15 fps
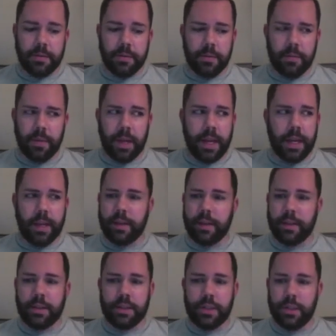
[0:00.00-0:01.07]
from like
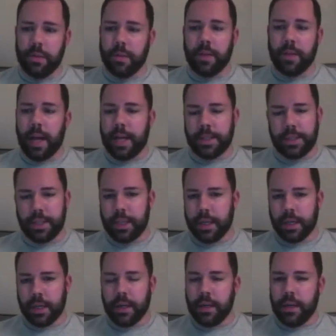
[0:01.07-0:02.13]
June of last
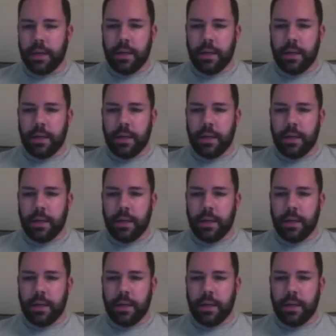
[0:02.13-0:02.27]
year.